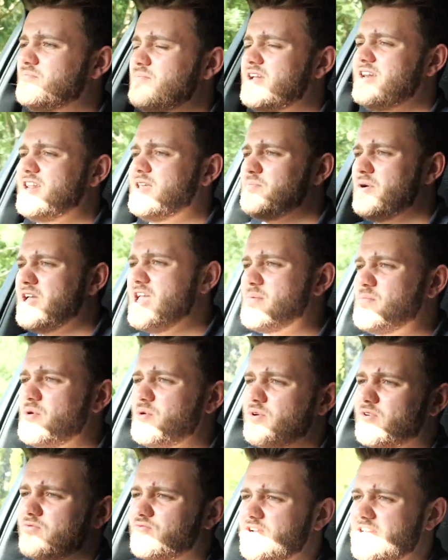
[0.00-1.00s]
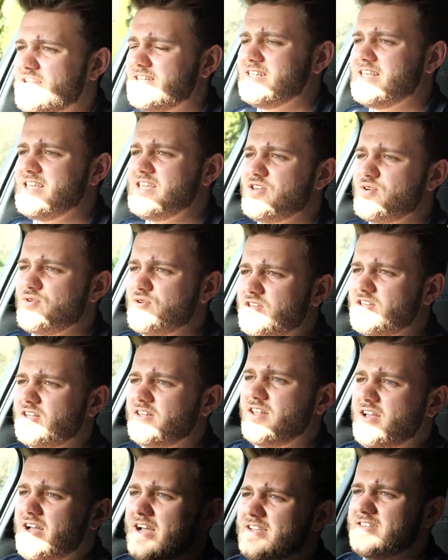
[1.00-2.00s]
many people are really
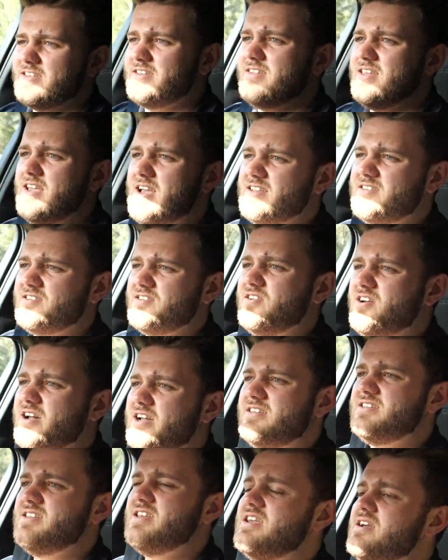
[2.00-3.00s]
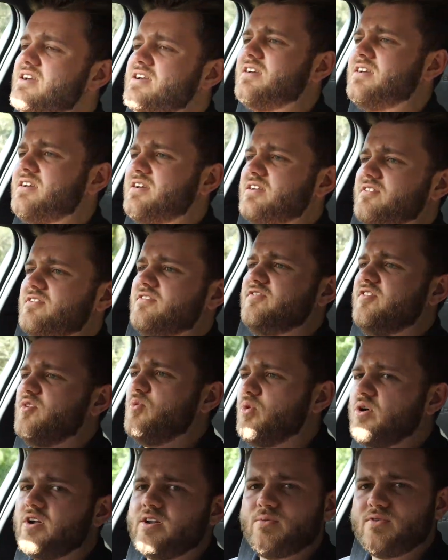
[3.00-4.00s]
utilising the S90 for
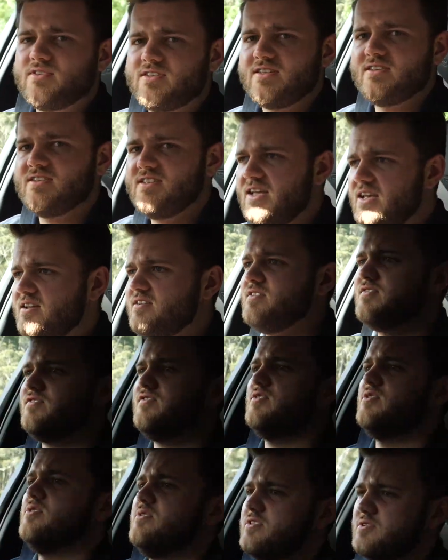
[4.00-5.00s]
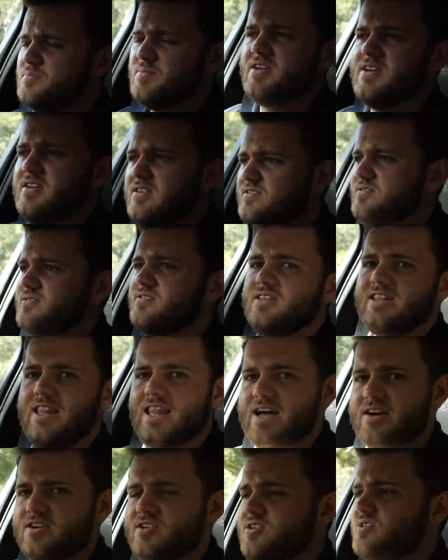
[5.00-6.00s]
what it was intended for, as being a sort of
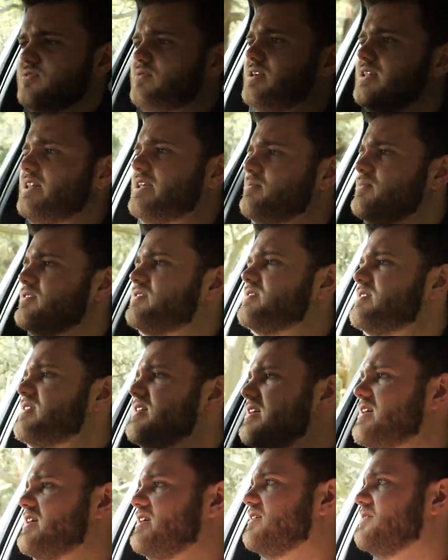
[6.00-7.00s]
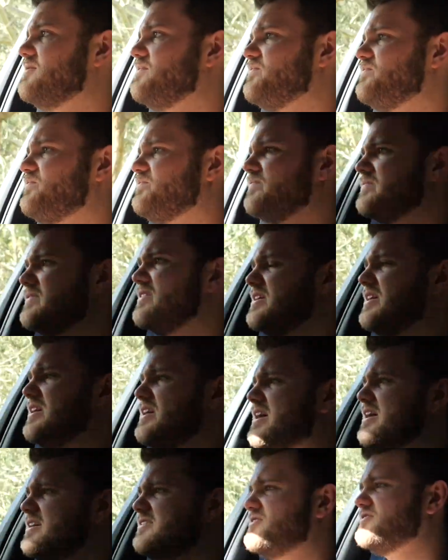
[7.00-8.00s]
luxury limousine.
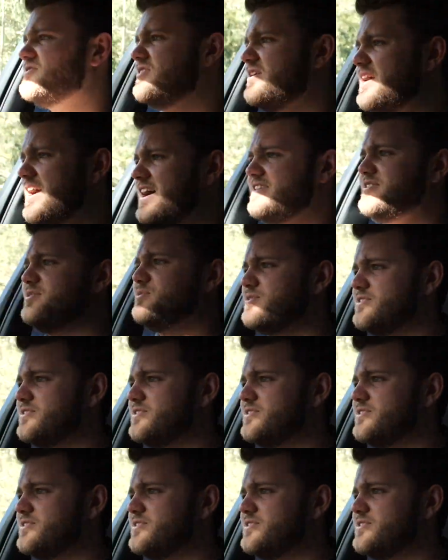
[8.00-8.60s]
And so as a